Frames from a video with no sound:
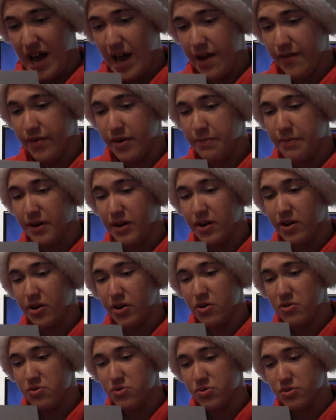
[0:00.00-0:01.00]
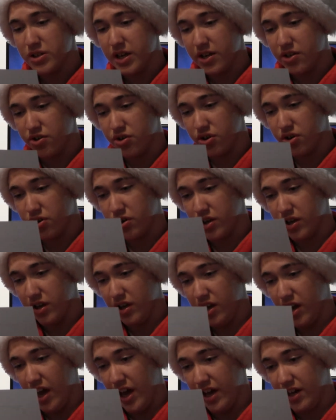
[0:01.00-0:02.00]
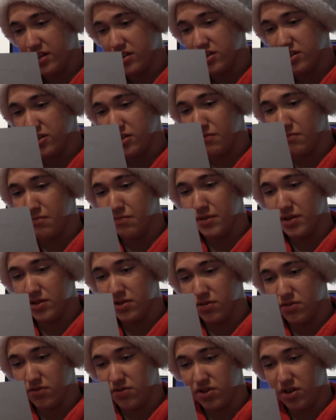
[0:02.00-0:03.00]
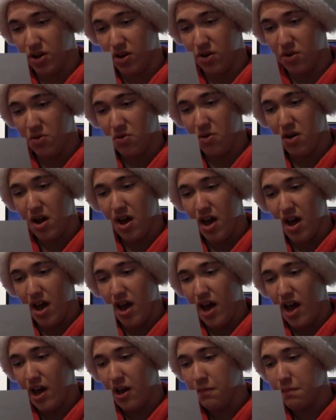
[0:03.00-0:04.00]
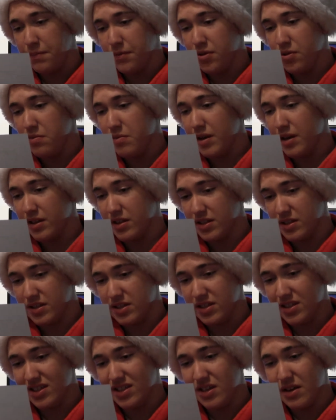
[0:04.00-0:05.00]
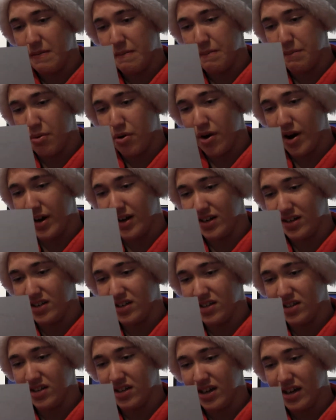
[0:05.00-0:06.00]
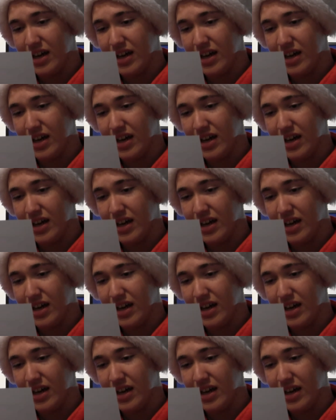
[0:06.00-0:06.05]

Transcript: Everybody knows a turkey and some mistletoe help to make the season bright.